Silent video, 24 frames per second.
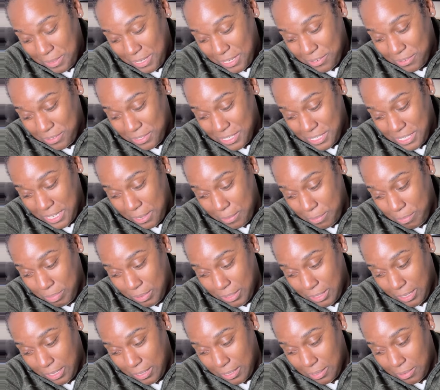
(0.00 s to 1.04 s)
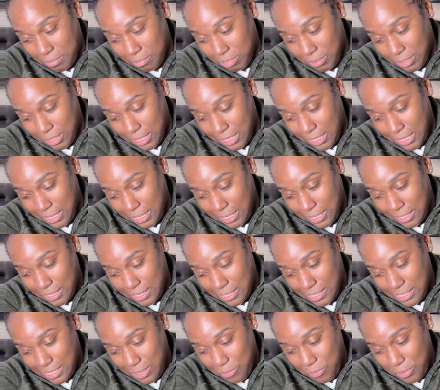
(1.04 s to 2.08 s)
not going to say blunt,
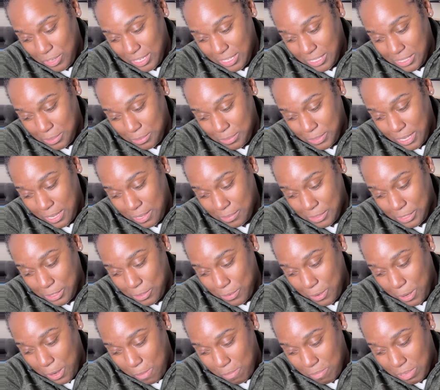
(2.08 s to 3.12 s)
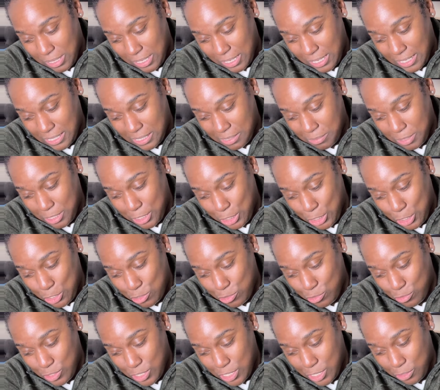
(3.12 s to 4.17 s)
because I feel like sometimes the word blunt is
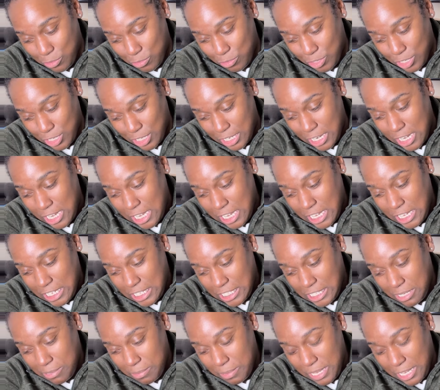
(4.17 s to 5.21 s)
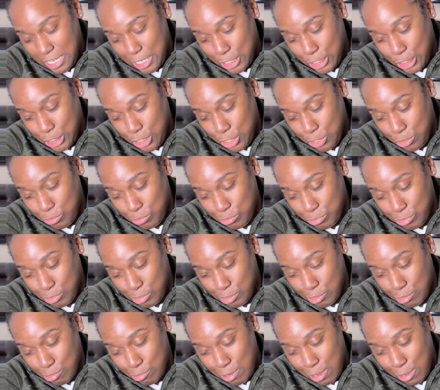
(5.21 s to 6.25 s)
misused in order to be excused
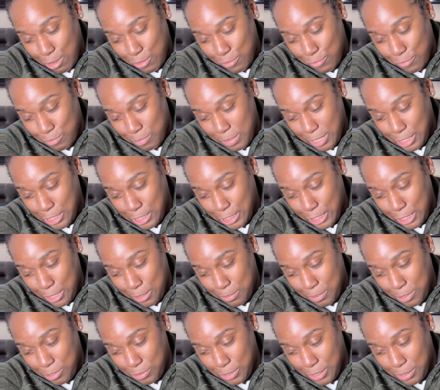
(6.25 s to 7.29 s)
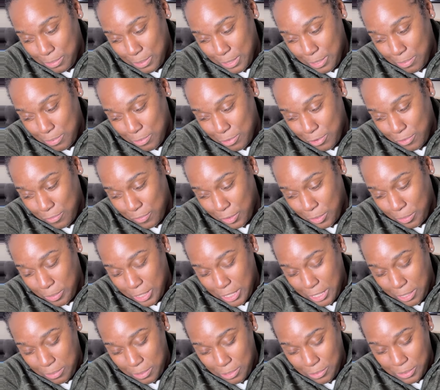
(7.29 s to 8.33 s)
of mentally abusing people or
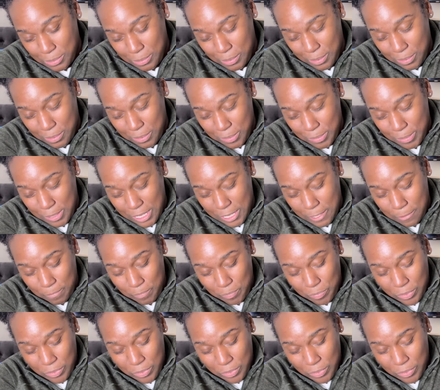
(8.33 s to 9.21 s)
verbally abusing people. But,